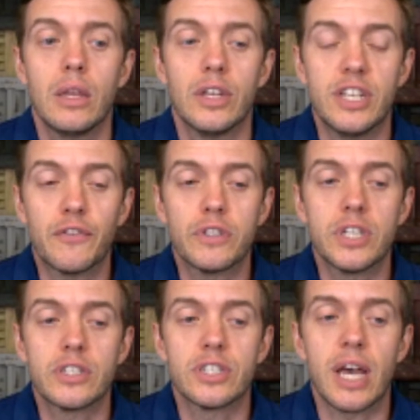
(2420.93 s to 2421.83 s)
The difference
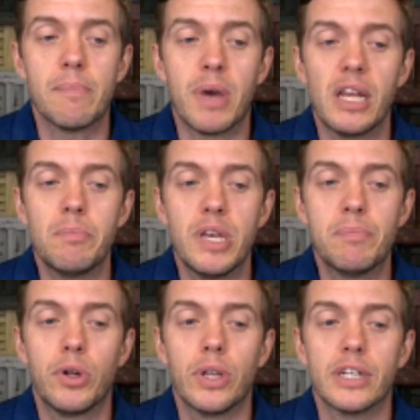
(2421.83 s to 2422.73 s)
is that many
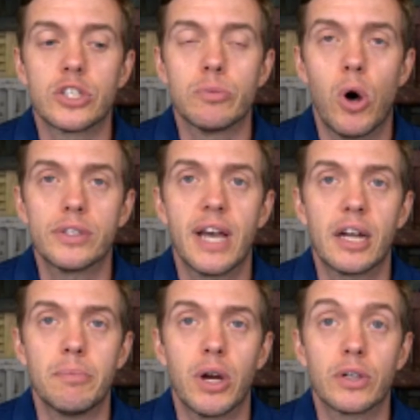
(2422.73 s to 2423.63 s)
people in small
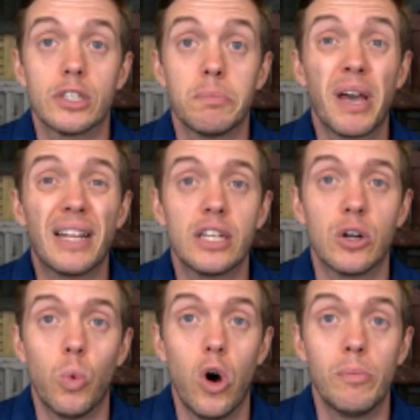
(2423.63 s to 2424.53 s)
town America depend
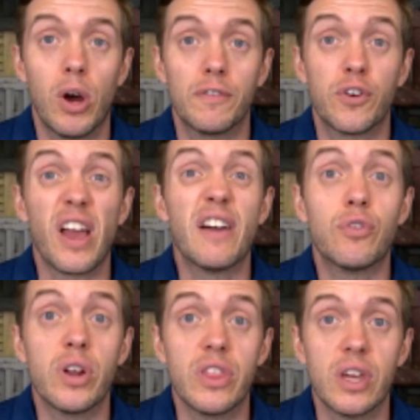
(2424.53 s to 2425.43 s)
on Walmart for
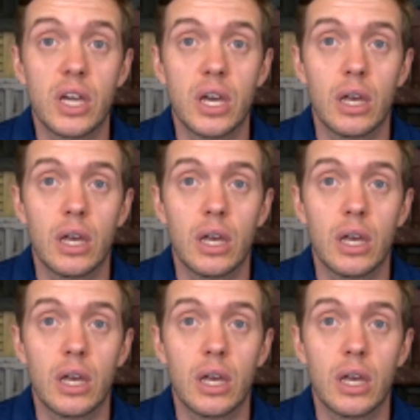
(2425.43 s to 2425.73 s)
everything.